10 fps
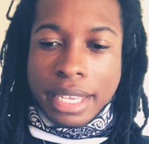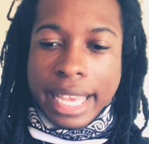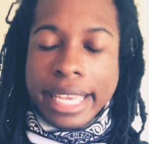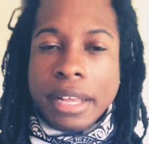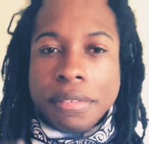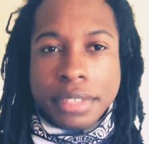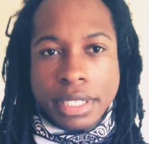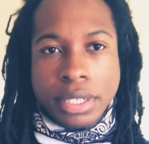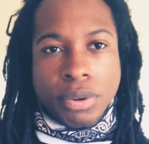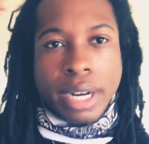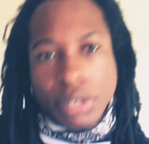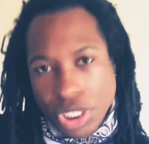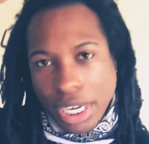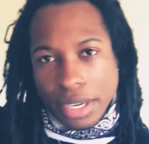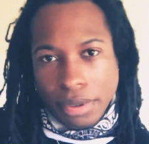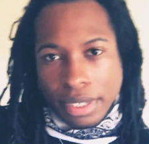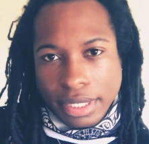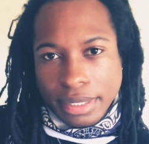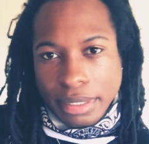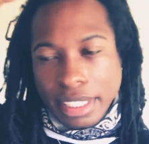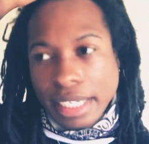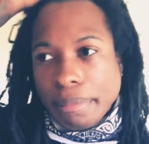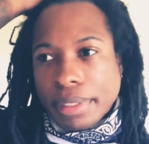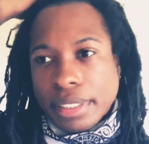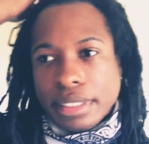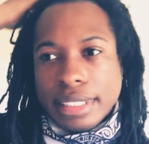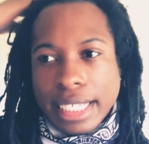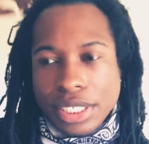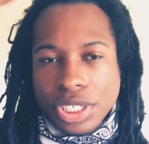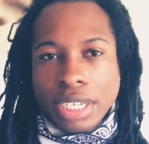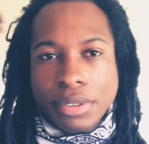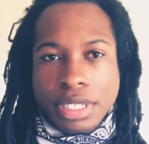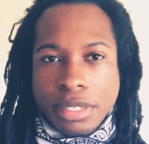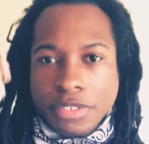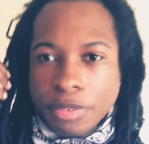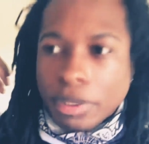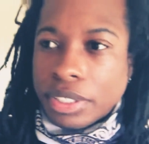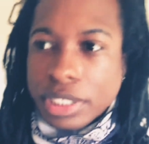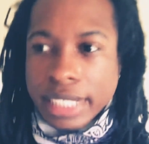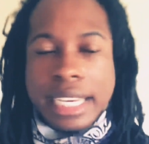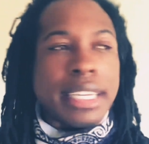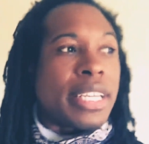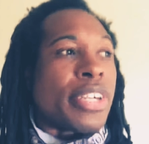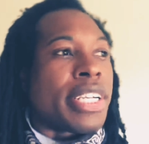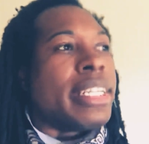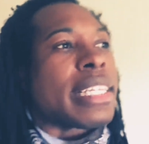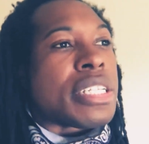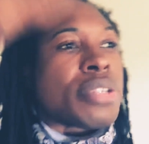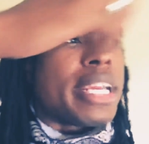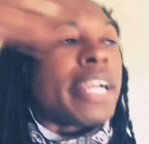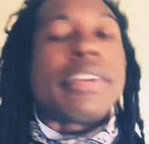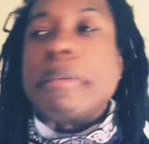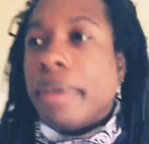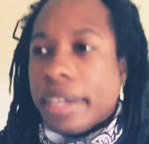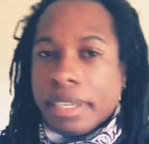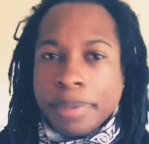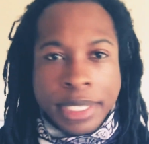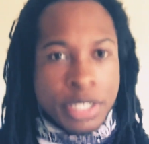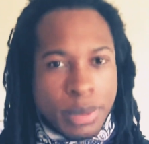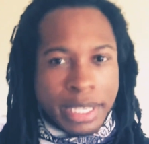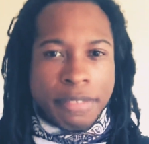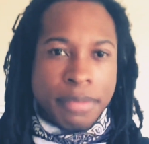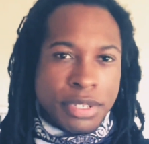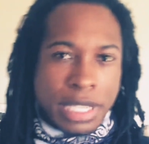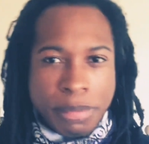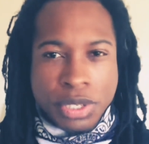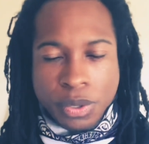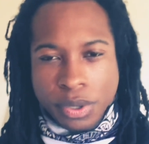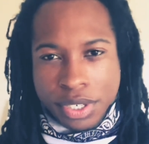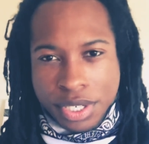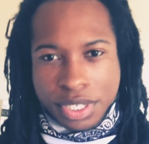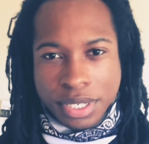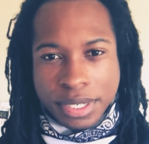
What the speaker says: a healthy crown chakra, because that chakra comes from understanding. You're connected to everybody because we came from the same source.